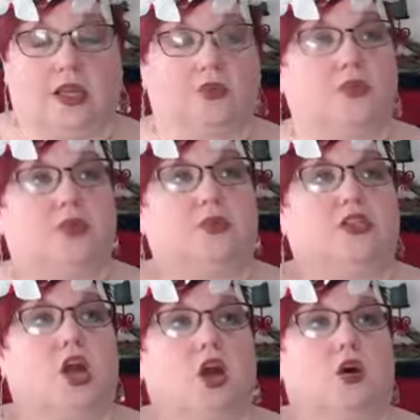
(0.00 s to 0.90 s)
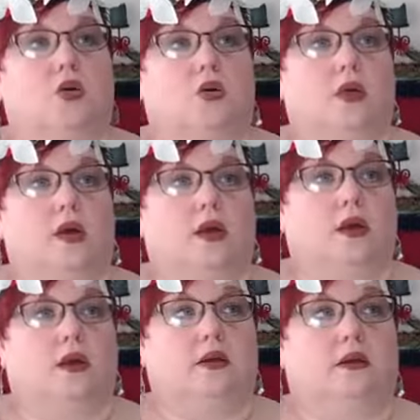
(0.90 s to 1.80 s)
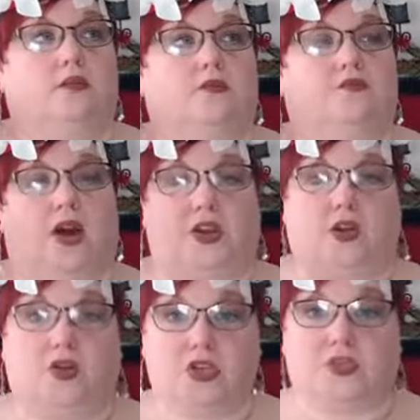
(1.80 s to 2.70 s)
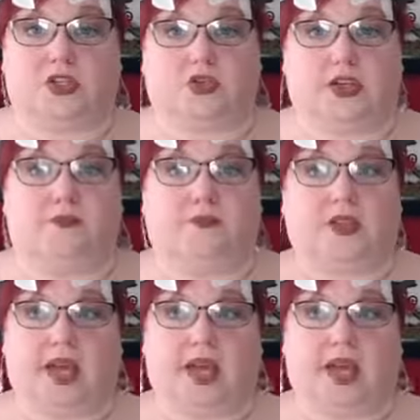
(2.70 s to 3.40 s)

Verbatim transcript: And we would go find our Christmas tree,